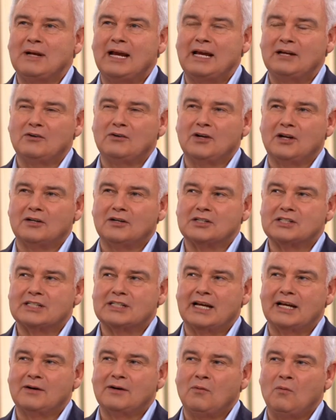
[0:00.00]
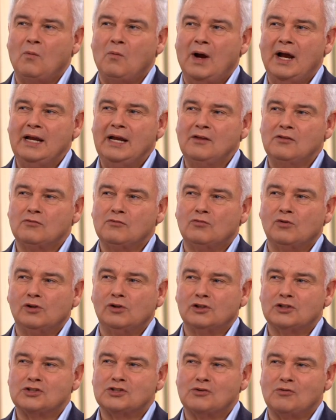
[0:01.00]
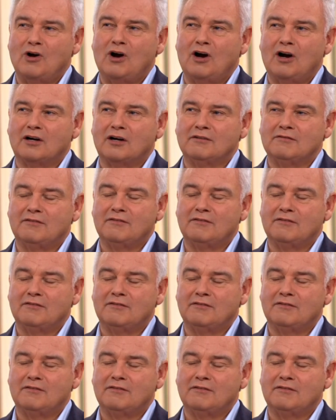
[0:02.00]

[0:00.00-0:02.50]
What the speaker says: I don't understand. Why are the rules so hard and